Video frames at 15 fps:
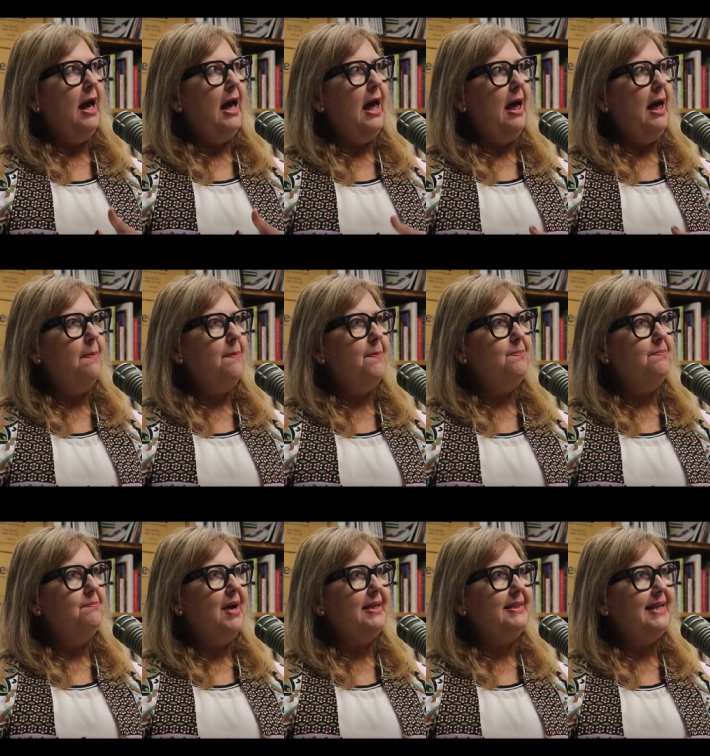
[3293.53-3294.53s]
Um,
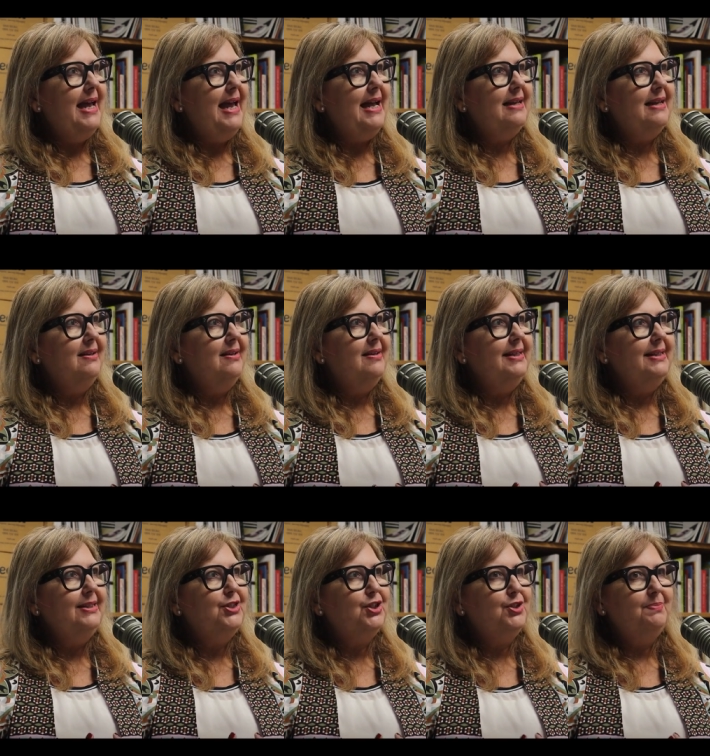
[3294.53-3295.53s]
my
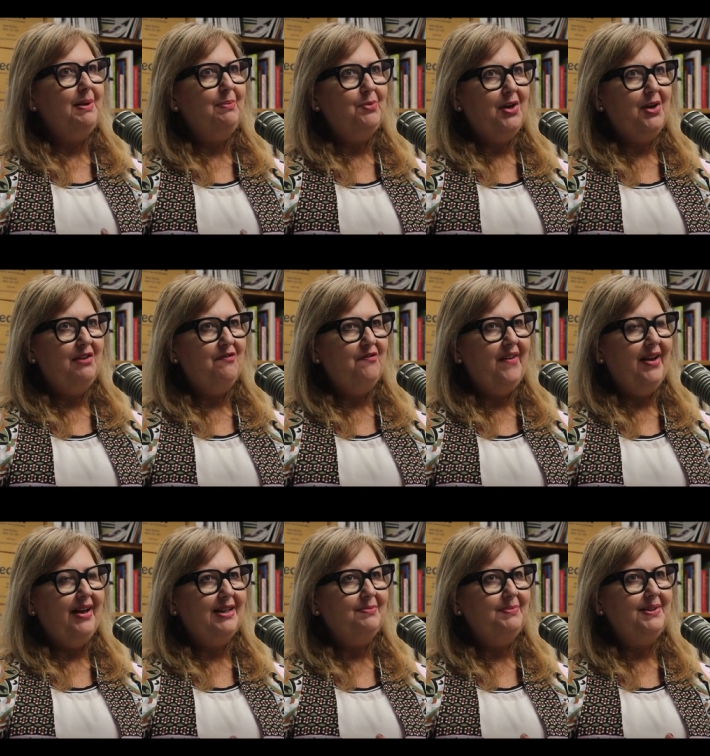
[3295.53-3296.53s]
tagline should be pretty
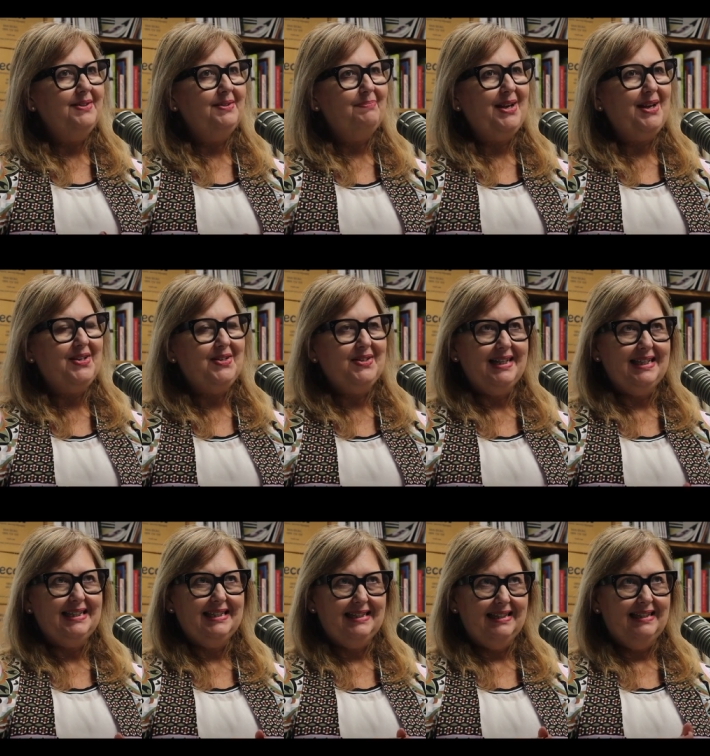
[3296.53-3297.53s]
findable because
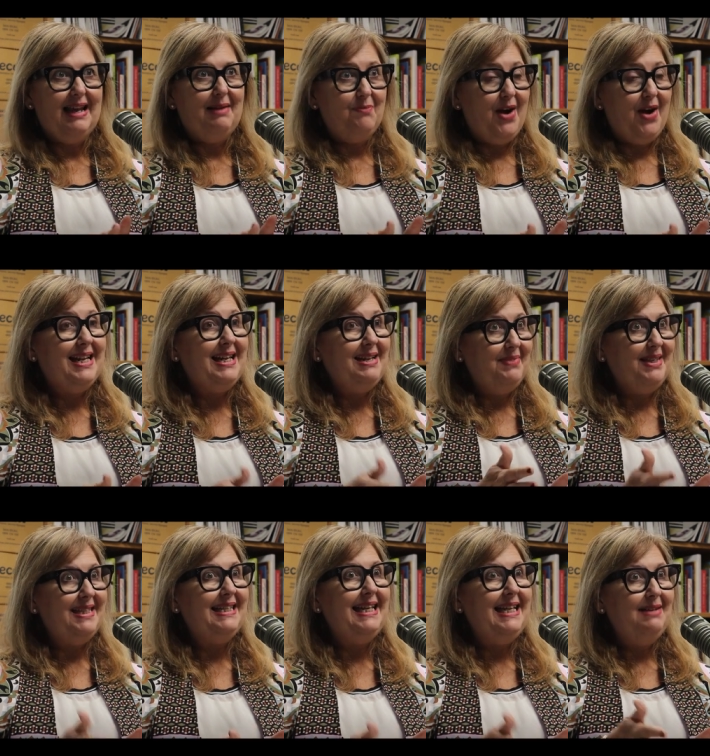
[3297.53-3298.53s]
it's net branding, be
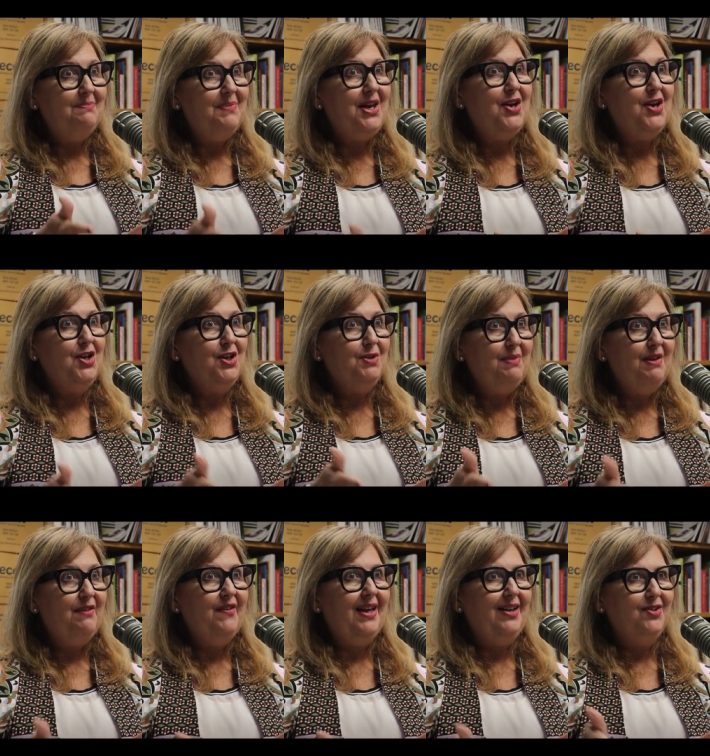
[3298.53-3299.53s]
seen, be heard, be
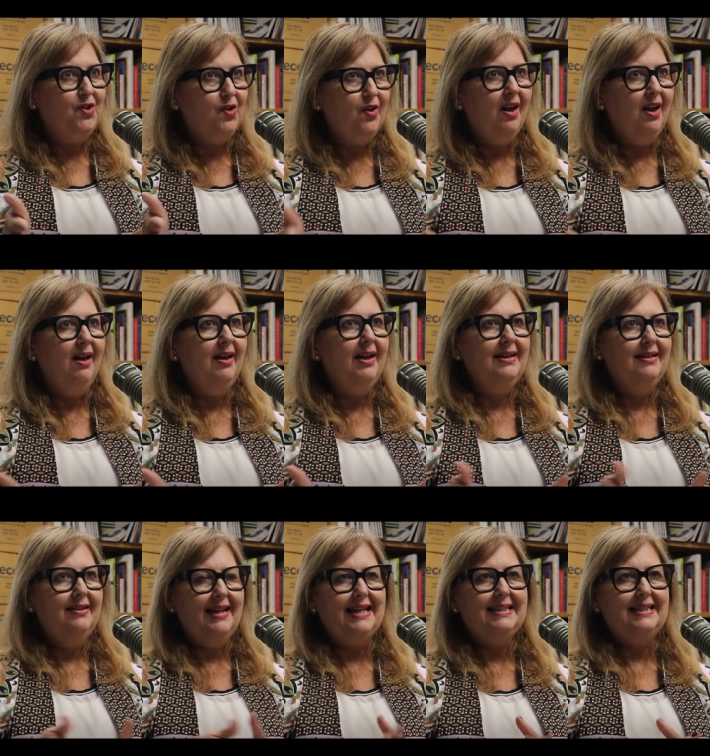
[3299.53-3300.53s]
found online,
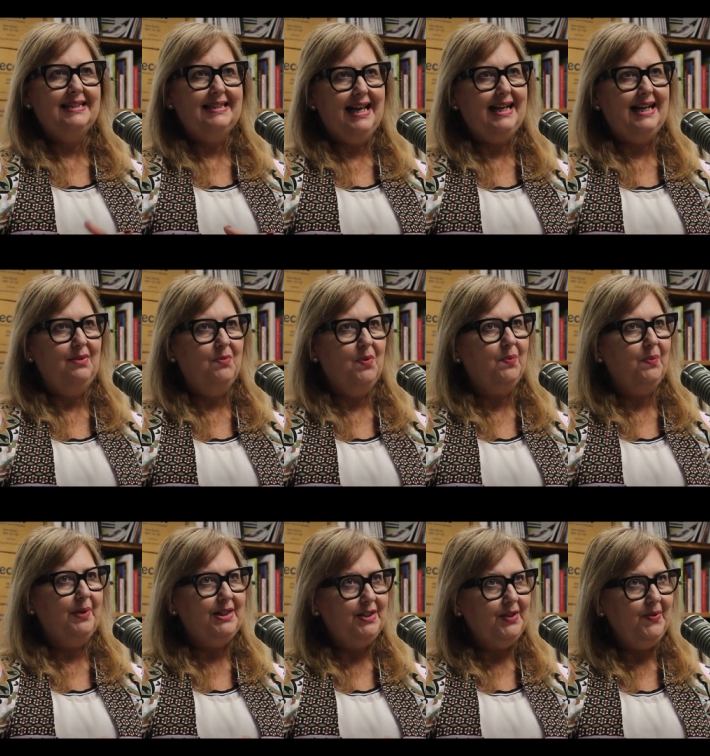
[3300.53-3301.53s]
and that's exactly what
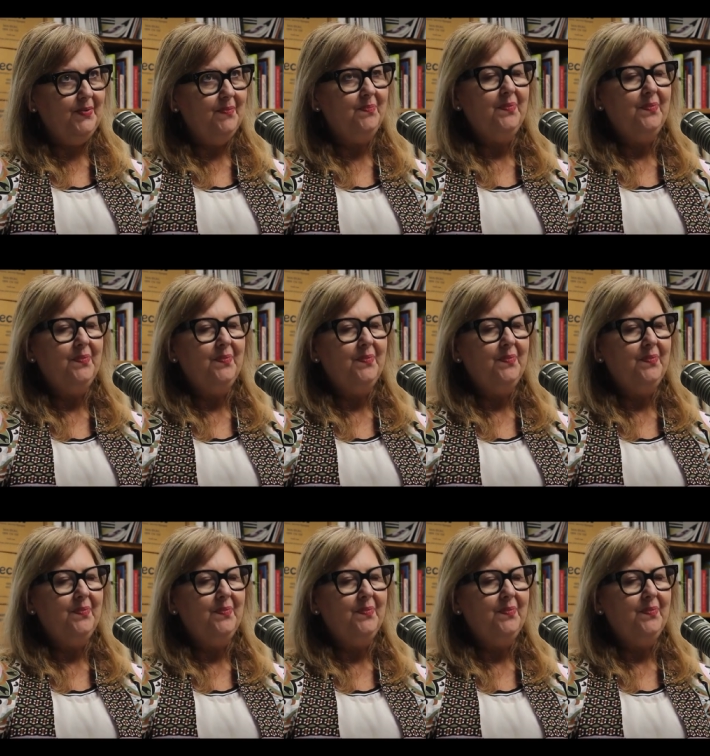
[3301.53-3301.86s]
we do.